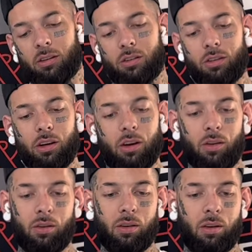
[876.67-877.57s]

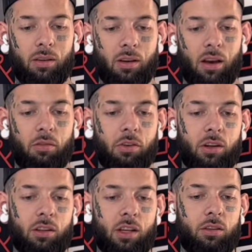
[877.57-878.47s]
So I
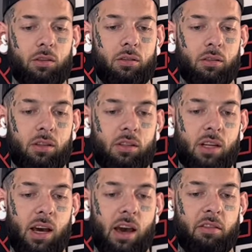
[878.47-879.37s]
figured this, since
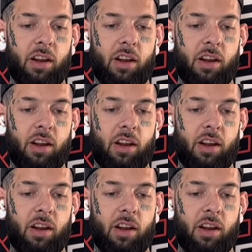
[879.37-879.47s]
I have it